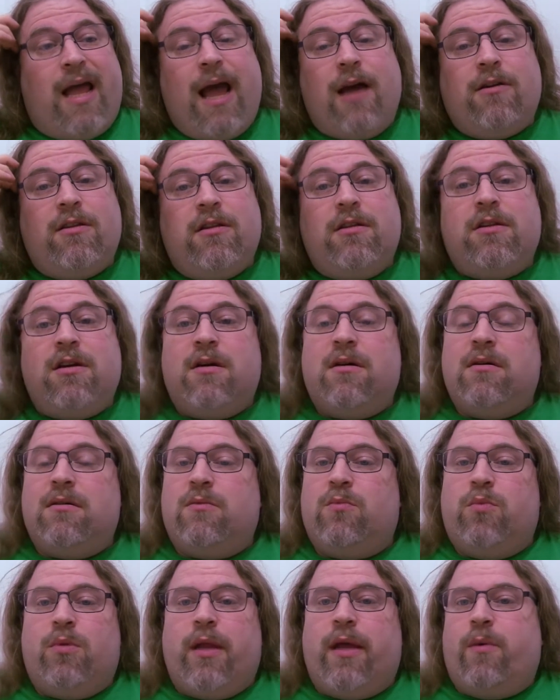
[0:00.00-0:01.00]
did the
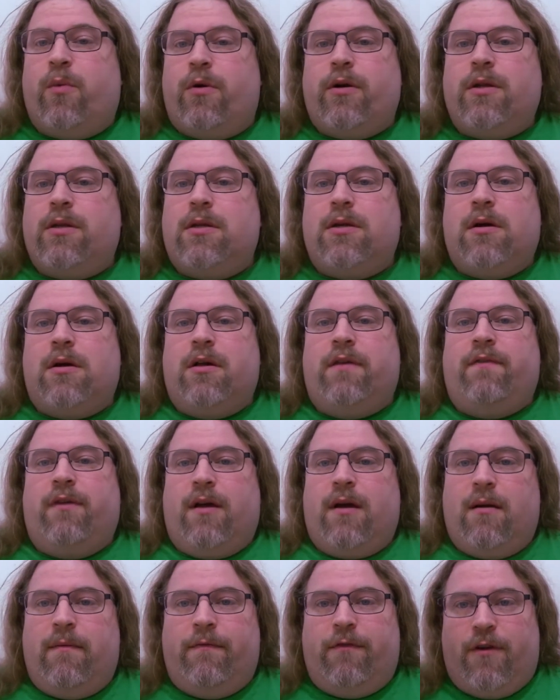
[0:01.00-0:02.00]
dog, like, where did the dog even
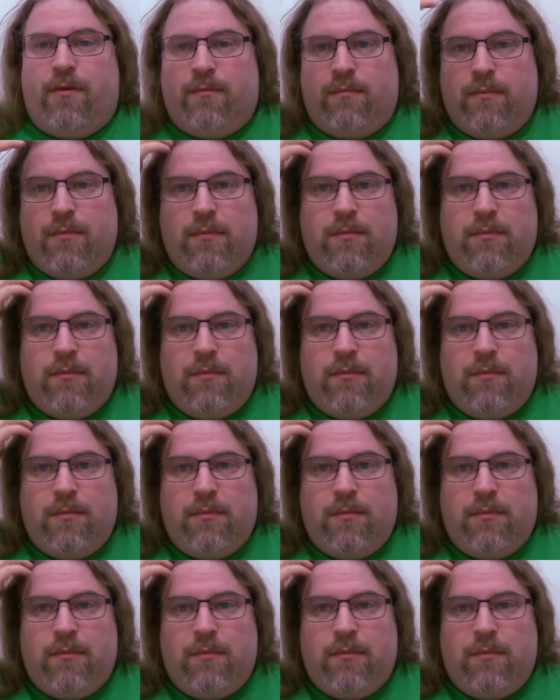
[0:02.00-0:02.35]
come from?